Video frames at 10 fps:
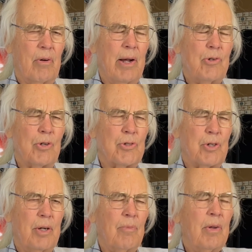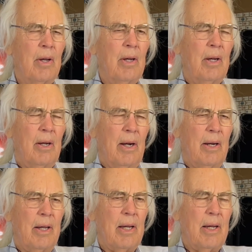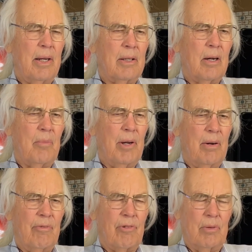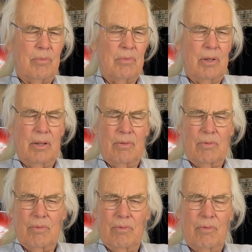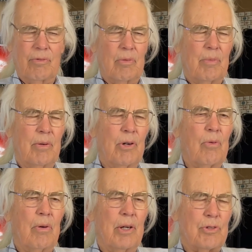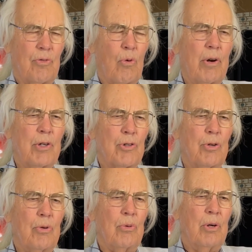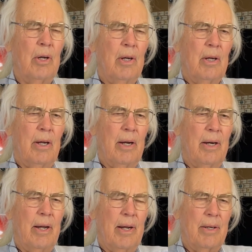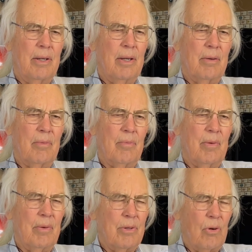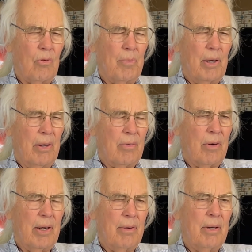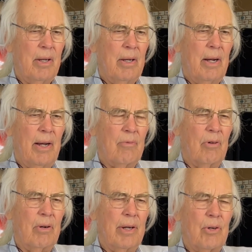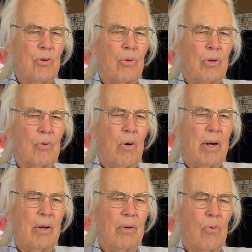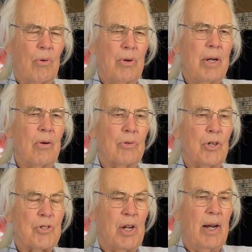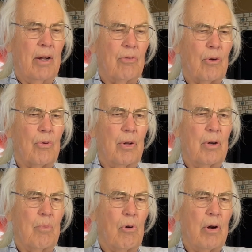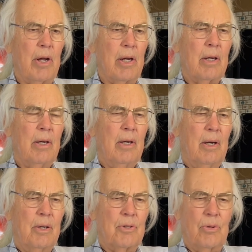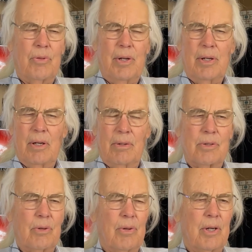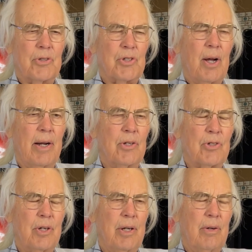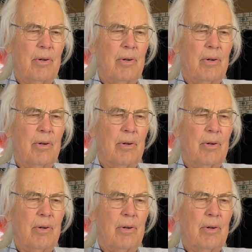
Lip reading: agency, and he had come in from US 42 and had told me later he had really endured quite an ordeal just getting through the debris to the assigned scene.